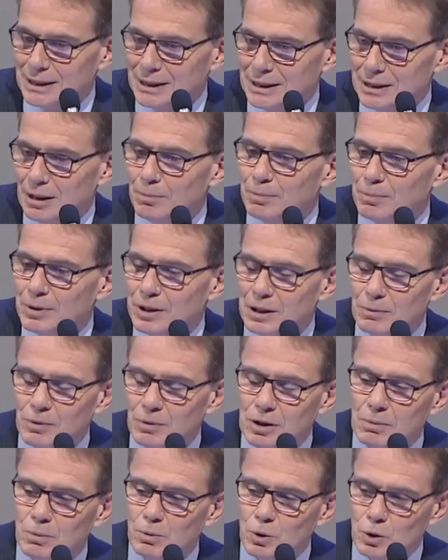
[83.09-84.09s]
company
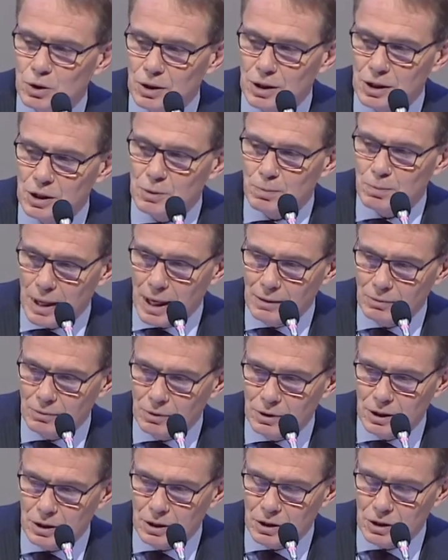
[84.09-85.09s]
with a more transparent
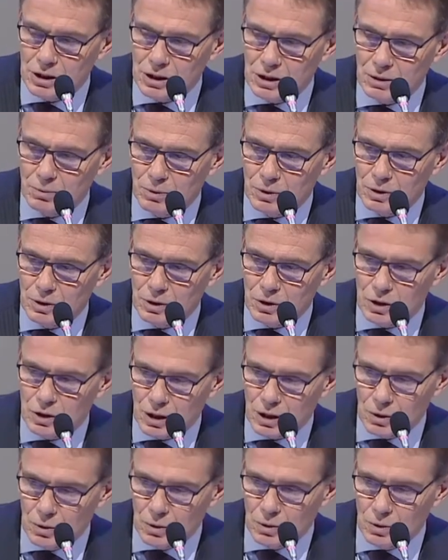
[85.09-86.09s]
relationship with its
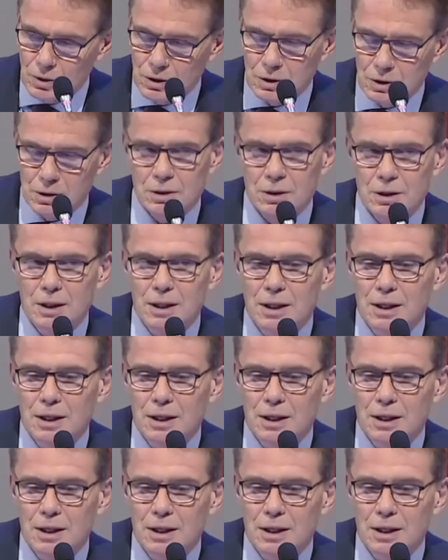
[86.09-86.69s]
shareholders.